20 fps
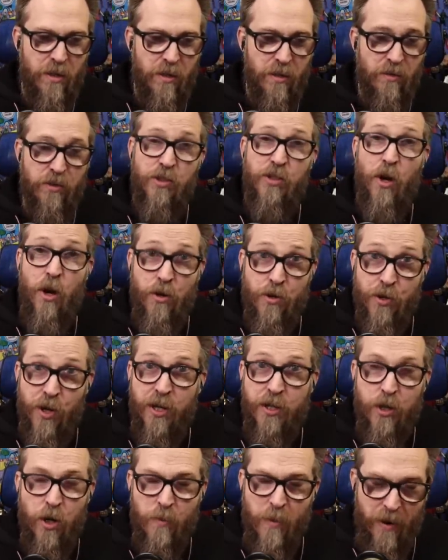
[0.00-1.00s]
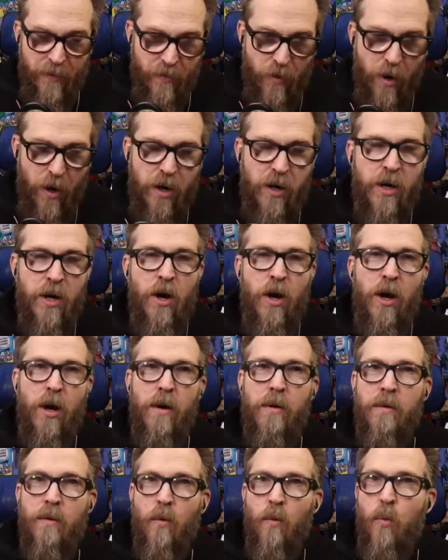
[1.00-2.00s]
Star Trek show by far
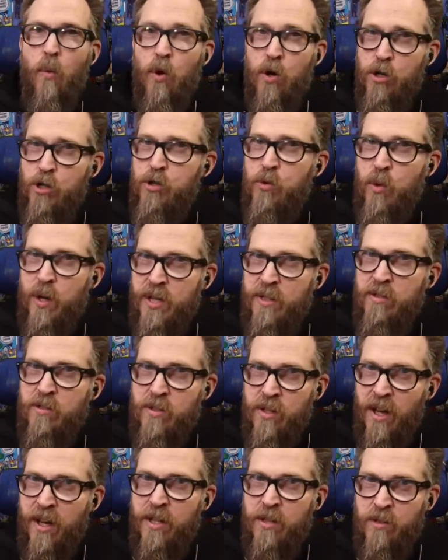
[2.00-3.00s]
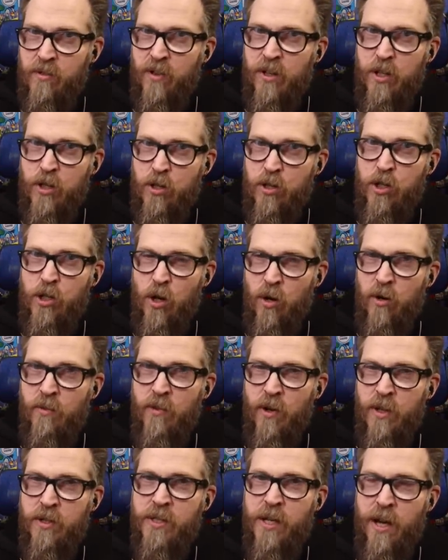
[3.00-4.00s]
worst written science fiction show of
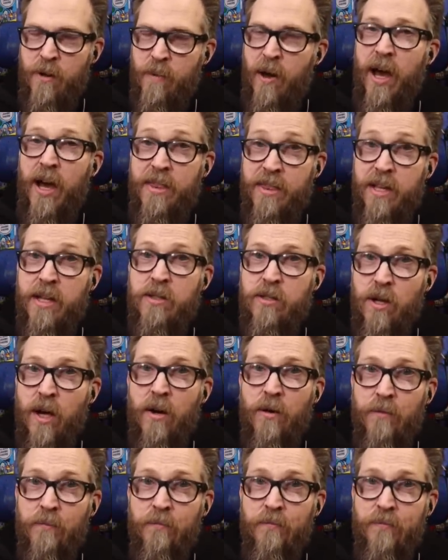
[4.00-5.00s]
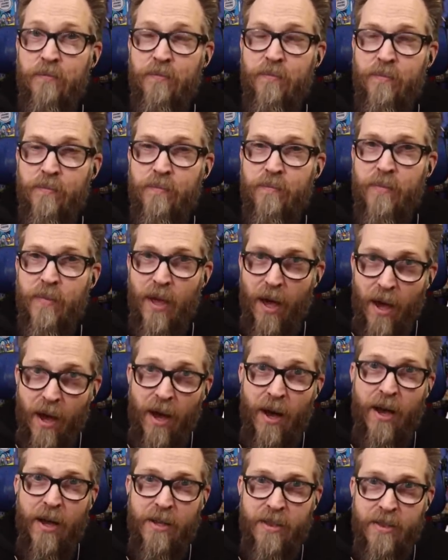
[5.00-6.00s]
all time? I think so.
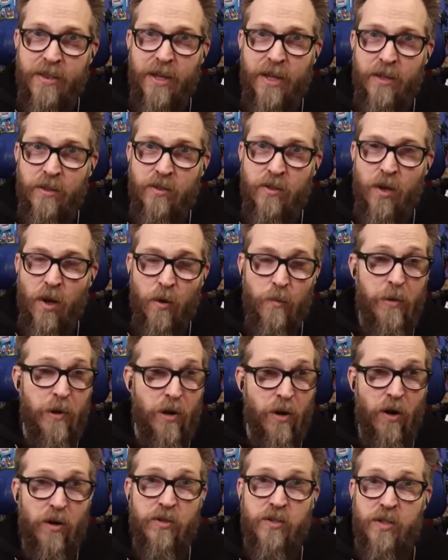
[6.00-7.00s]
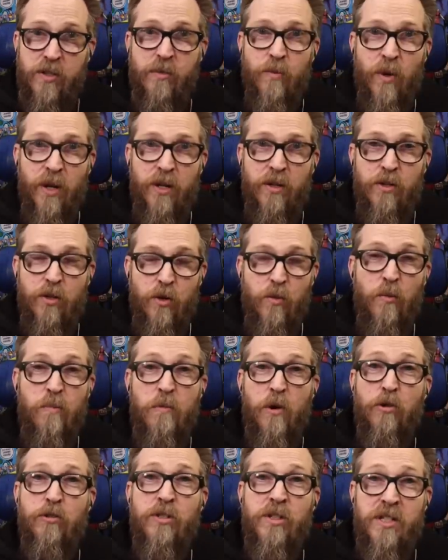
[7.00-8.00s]
I think so. Picard season one and two,
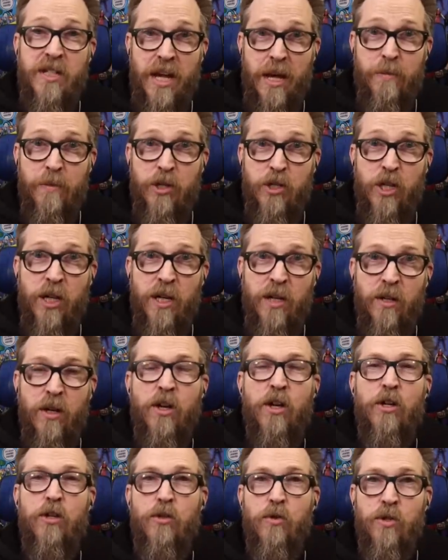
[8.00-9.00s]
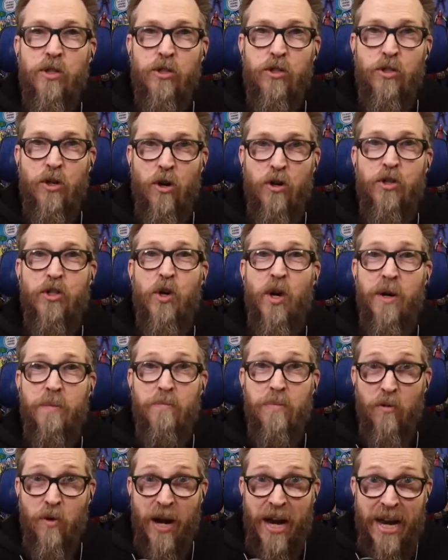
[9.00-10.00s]
most damaging to the Star Trek
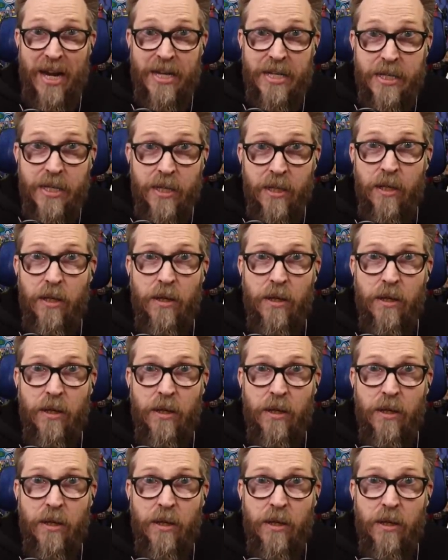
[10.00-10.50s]
brand,